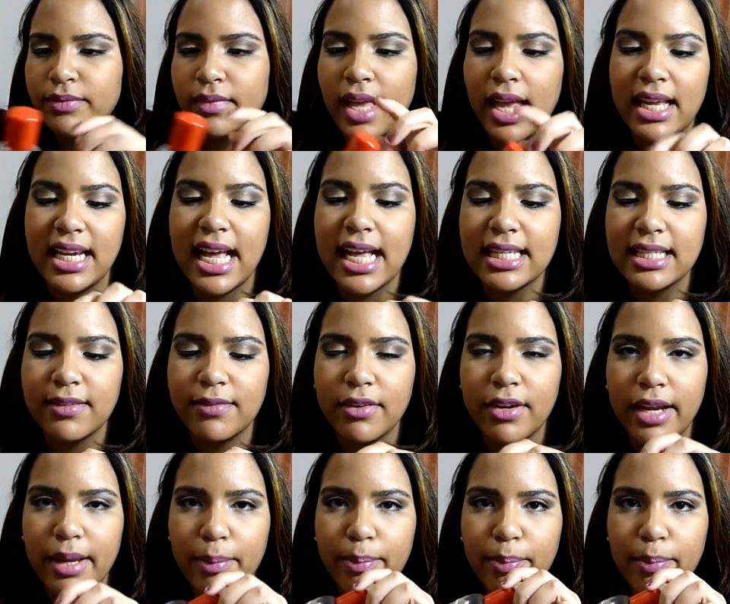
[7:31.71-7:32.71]
And it has a
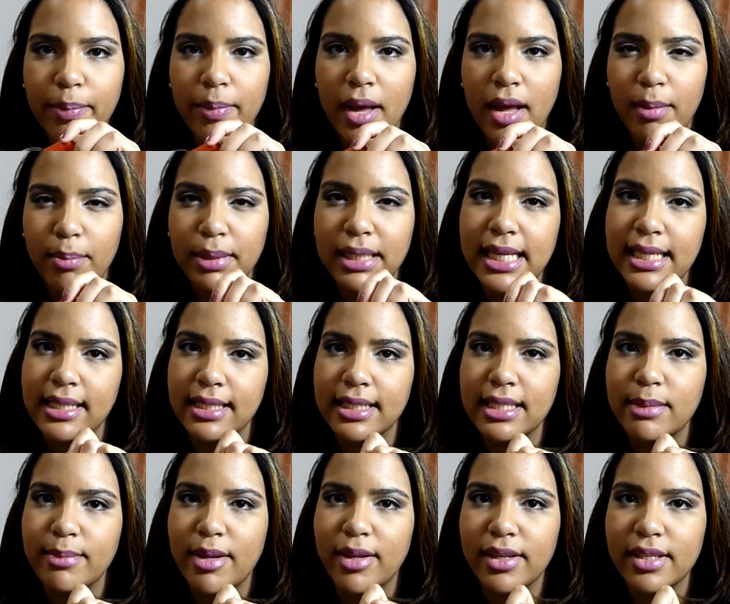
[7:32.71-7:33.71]
very pleasant
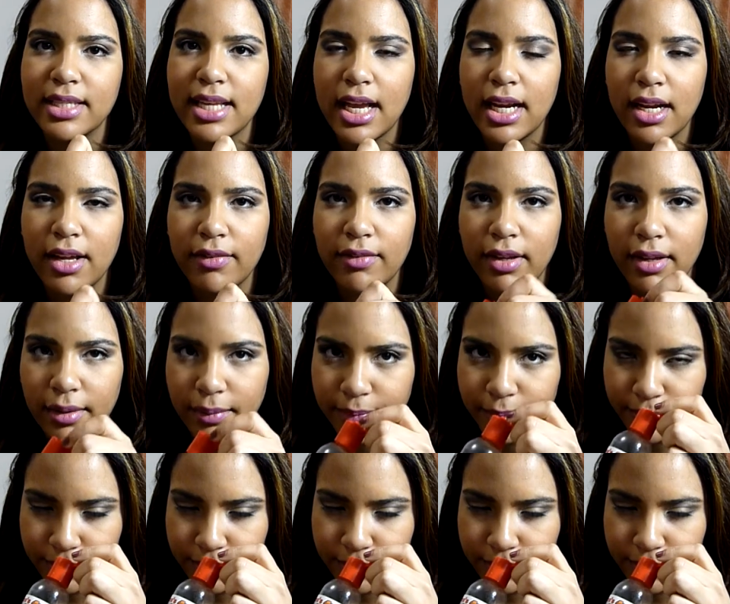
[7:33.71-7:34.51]
smell. It's kind of a